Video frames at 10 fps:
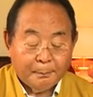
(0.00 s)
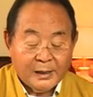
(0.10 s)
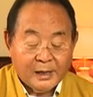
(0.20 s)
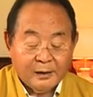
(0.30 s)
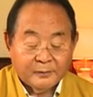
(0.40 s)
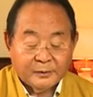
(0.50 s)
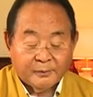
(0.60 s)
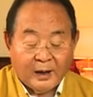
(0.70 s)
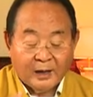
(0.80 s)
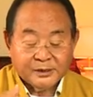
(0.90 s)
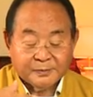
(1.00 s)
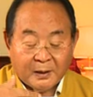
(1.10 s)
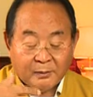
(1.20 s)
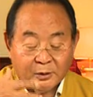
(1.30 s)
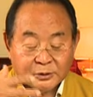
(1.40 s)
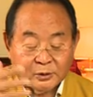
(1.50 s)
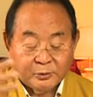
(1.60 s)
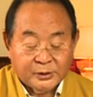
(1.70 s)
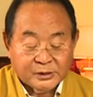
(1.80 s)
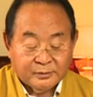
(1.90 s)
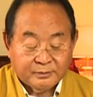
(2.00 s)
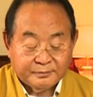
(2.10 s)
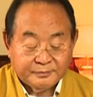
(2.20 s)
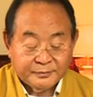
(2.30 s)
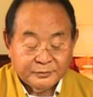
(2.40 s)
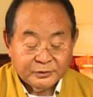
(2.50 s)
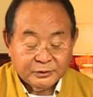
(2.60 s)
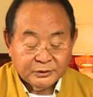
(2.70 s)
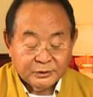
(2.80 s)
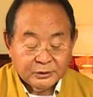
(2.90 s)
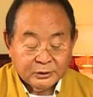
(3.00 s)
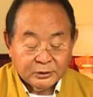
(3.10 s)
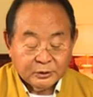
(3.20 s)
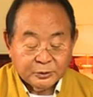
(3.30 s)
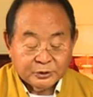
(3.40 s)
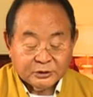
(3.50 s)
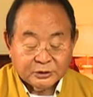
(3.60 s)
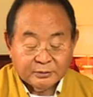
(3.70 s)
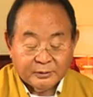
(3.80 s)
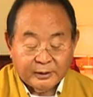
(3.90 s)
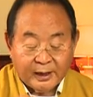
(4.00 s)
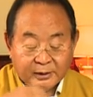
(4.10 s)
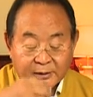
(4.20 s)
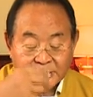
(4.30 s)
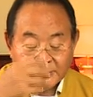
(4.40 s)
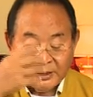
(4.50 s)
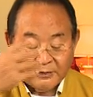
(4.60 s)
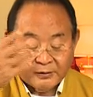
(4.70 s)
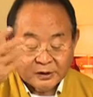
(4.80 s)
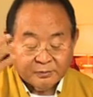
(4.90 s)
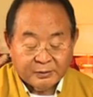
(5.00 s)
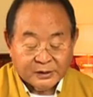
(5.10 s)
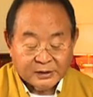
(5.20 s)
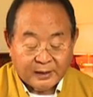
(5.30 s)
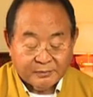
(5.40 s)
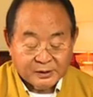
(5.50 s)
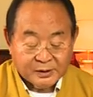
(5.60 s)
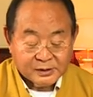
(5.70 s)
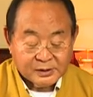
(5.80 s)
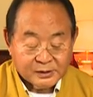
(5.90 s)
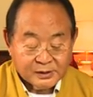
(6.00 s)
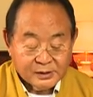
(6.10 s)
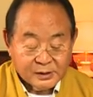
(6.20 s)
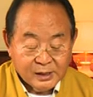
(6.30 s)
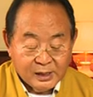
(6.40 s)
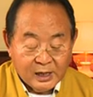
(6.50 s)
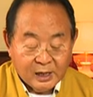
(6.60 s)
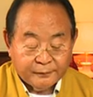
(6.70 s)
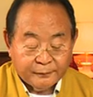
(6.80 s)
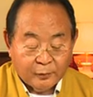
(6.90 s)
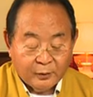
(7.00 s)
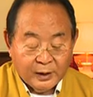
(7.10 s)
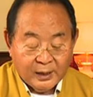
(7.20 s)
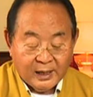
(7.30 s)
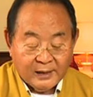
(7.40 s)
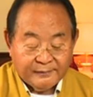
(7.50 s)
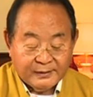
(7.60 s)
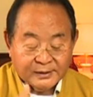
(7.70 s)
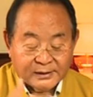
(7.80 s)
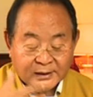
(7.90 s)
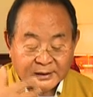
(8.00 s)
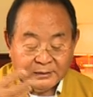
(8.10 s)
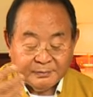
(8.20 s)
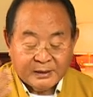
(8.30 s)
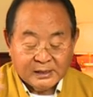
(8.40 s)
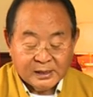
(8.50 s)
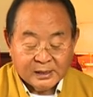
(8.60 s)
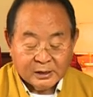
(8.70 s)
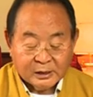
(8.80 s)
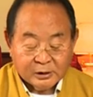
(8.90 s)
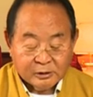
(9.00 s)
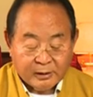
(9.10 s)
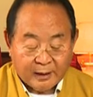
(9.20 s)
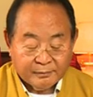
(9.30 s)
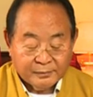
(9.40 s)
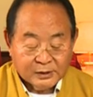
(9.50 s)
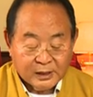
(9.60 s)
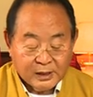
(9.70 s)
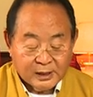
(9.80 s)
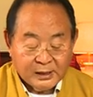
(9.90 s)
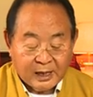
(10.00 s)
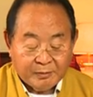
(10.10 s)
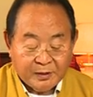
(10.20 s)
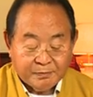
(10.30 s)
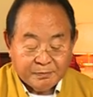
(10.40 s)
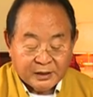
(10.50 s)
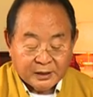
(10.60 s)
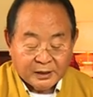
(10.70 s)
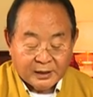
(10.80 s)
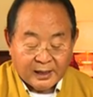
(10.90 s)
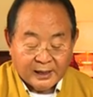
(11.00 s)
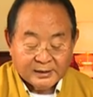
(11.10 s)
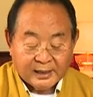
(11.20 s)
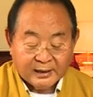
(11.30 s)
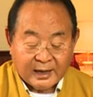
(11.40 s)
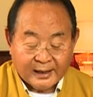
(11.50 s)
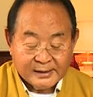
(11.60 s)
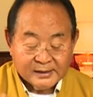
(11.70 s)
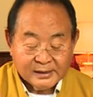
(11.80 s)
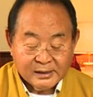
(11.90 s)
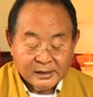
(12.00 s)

Play of the vast primordial wisdom, which is the miraculous manifestation, bliss, and emptiness. And for every single being in the three realms, let me appear as their guide